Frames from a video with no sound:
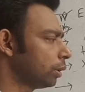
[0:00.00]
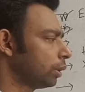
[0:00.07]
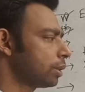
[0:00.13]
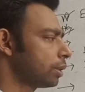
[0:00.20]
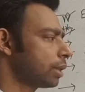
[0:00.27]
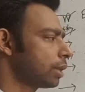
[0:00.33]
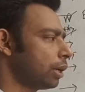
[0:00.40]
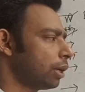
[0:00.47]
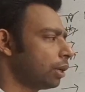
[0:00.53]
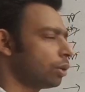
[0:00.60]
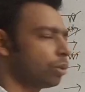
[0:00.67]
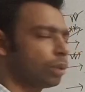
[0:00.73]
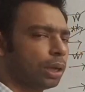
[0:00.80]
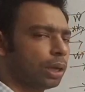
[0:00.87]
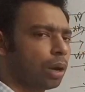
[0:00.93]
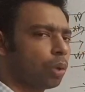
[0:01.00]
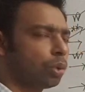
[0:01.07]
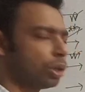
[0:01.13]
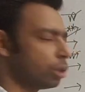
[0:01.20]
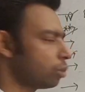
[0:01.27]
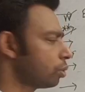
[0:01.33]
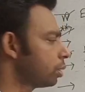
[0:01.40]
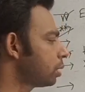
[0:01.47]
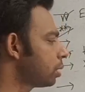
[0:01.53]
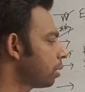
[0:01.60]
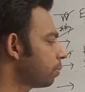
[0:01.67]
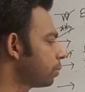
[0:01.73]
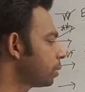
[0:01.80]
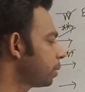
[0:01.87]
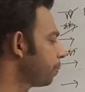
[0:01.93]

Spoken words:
scattered to the ground tissue systems.